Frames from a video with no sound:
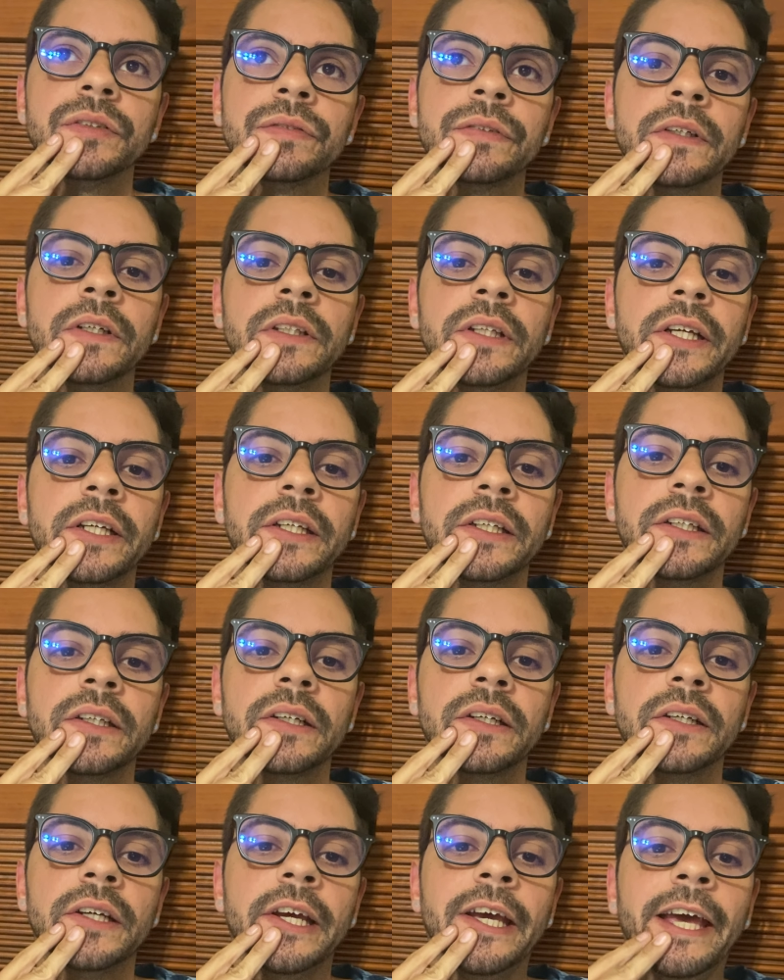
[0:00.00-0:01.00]
felt like
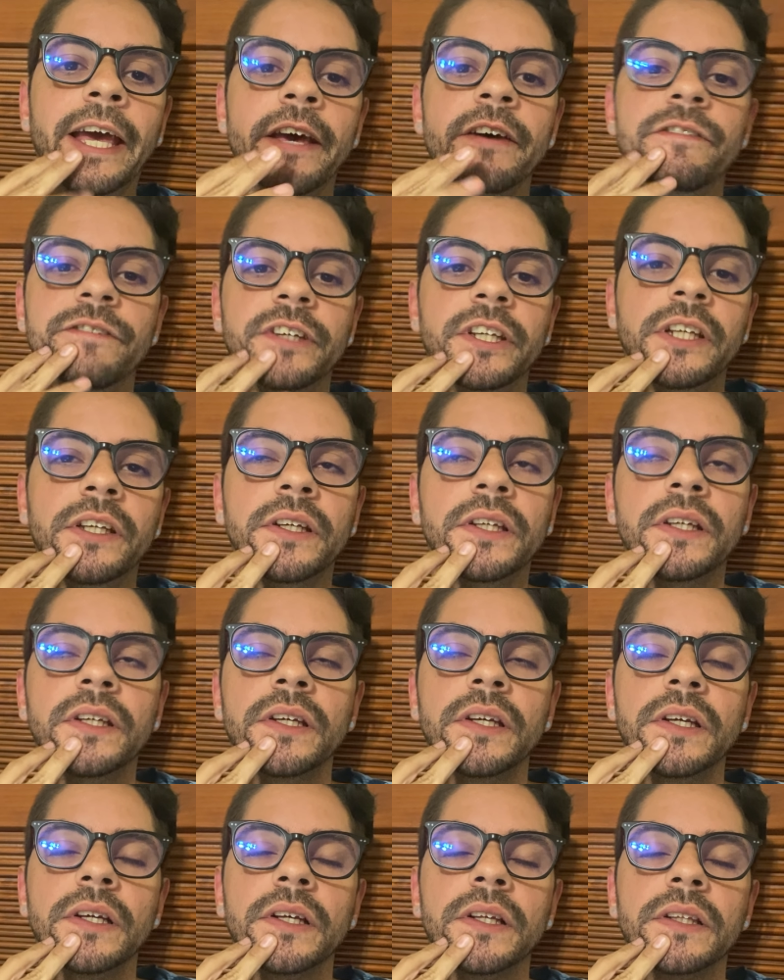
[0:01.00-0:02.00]
heavy,
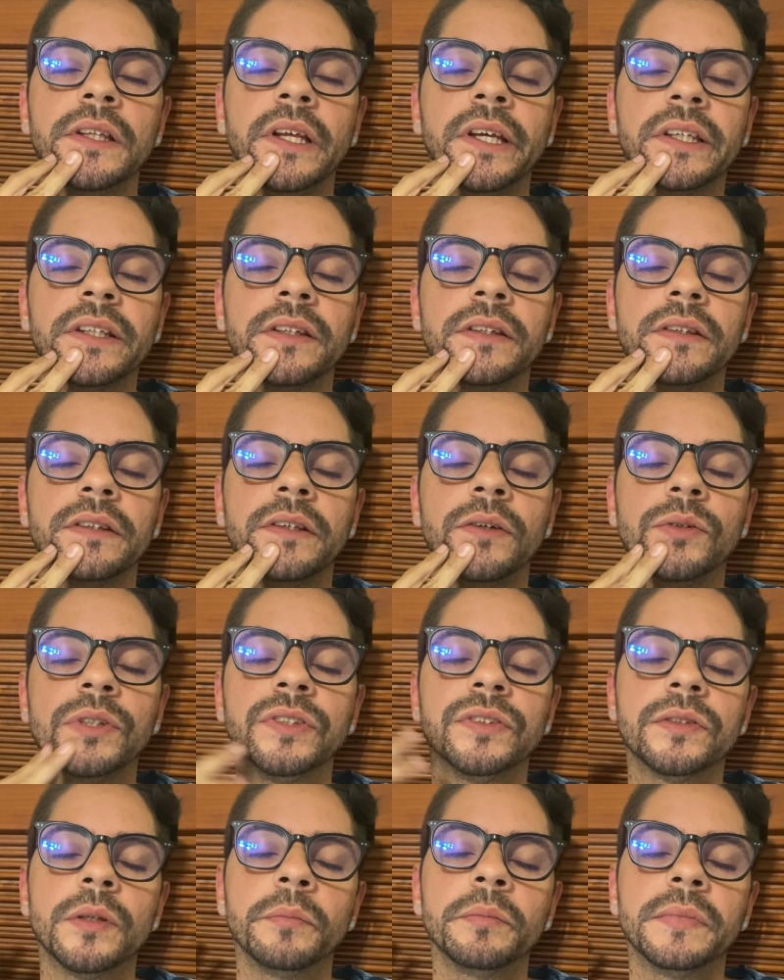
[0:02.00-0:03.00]
like there was
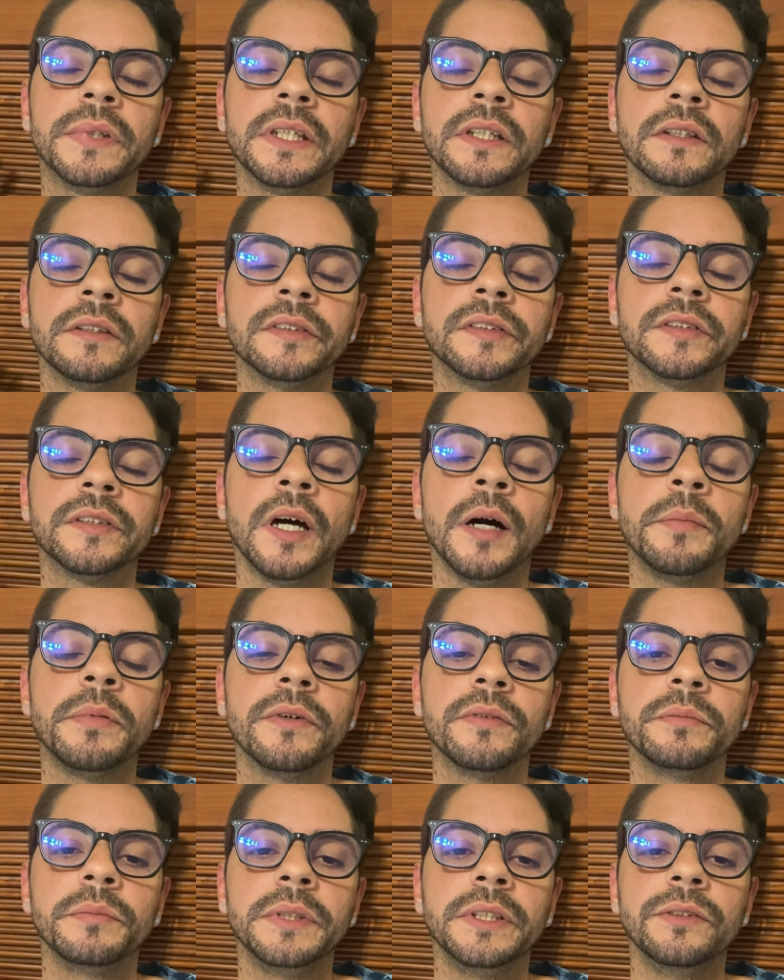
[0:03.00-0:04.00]
something on top
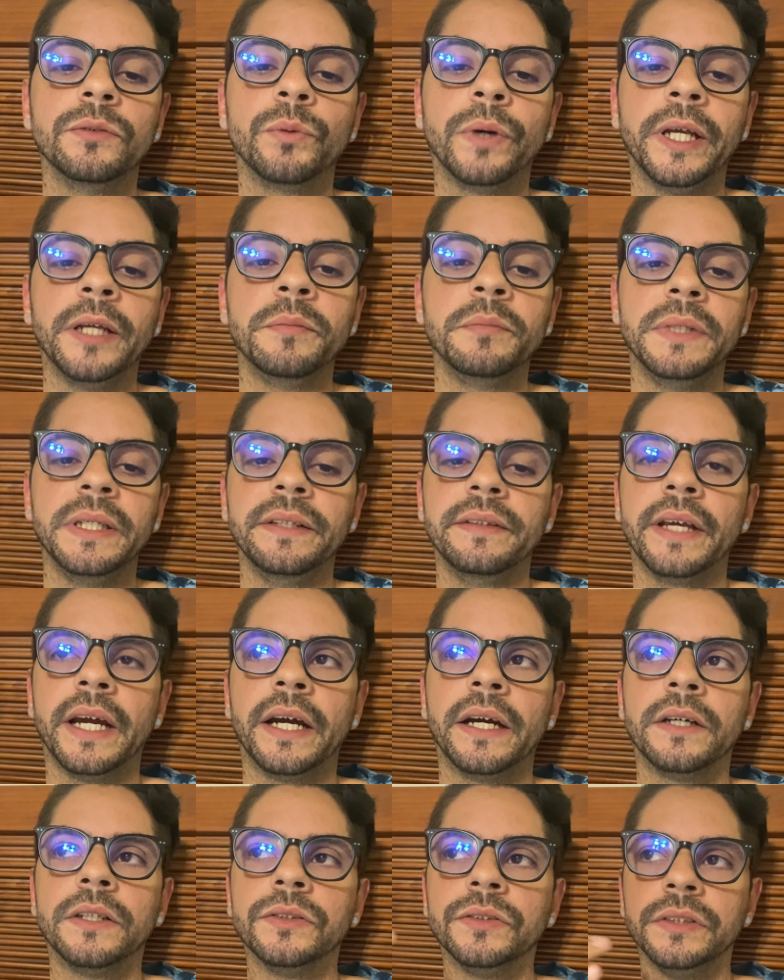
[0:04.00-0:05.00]
of me weighing me
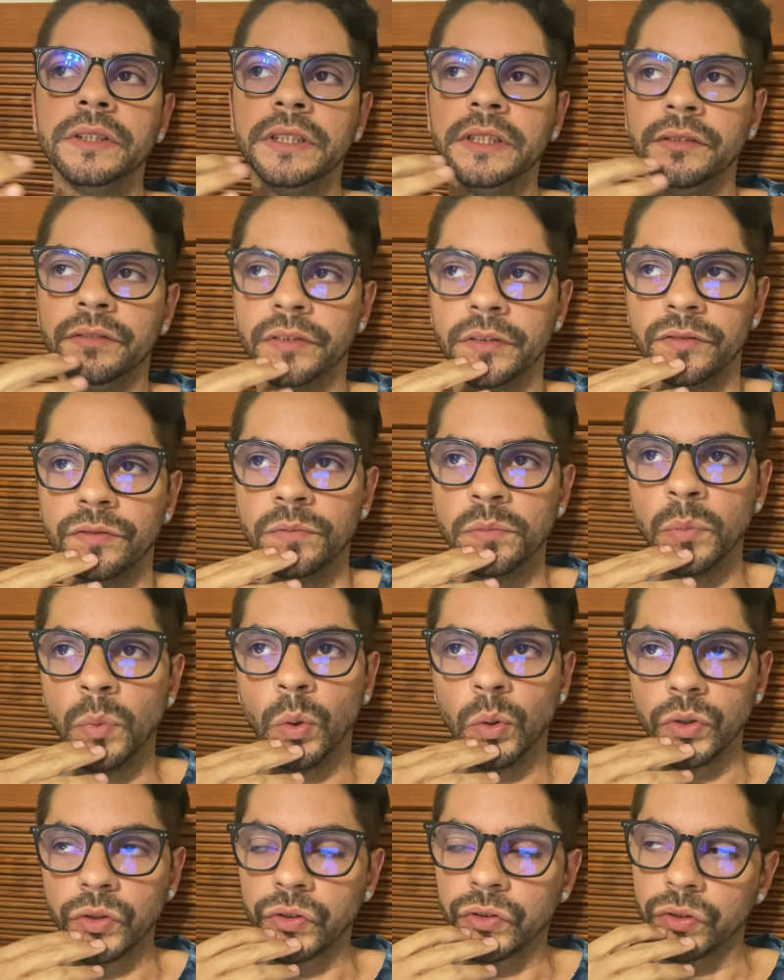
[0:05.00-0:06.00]
down even
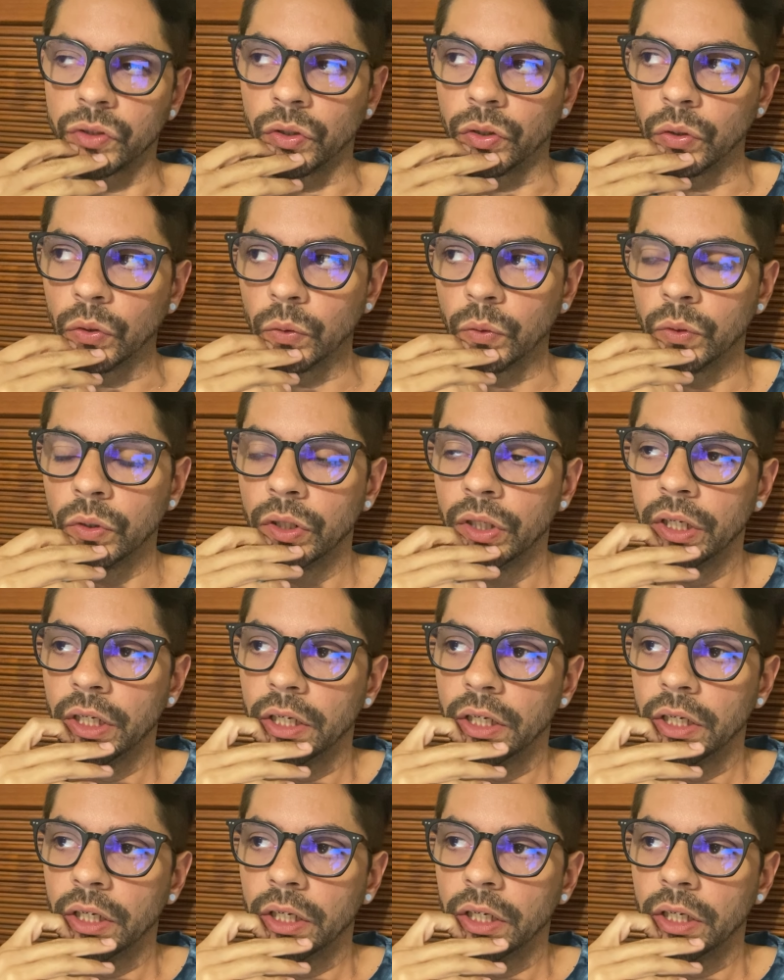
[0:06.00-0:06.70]
more so.